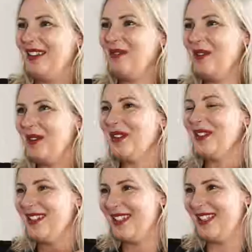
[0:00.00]
And the one
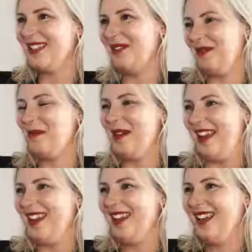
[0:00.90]
consistent for
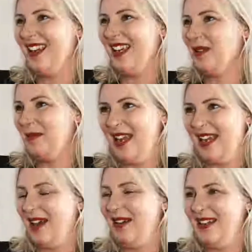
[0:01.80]
me is
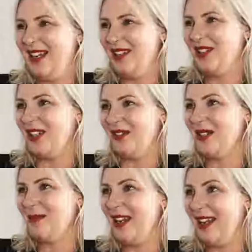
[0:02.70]
being out in nature,
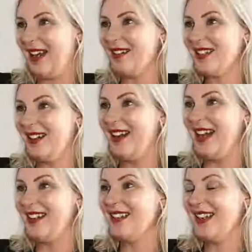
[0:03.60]
yes. is being
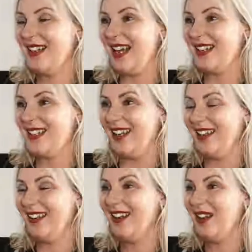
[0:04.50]
outside and yeah.
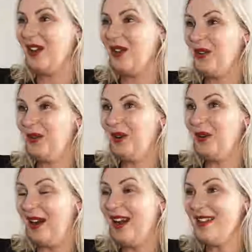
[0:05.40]
connecting
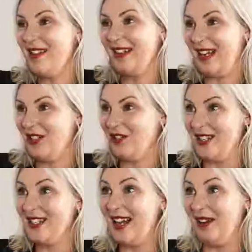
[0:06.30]
through either the nature
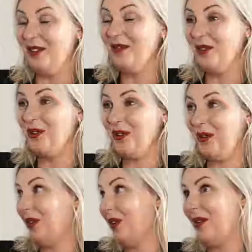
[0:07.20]
itself or
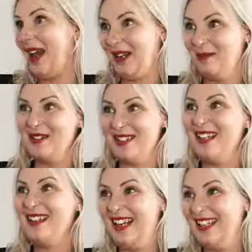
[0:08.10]
through animals
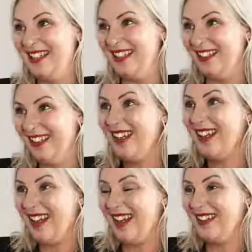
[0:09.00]
in nature, yeah.
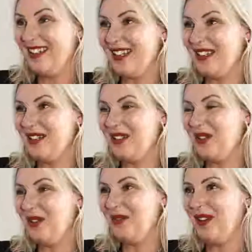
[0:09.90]
and and
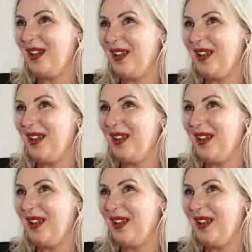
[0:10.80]
sort of.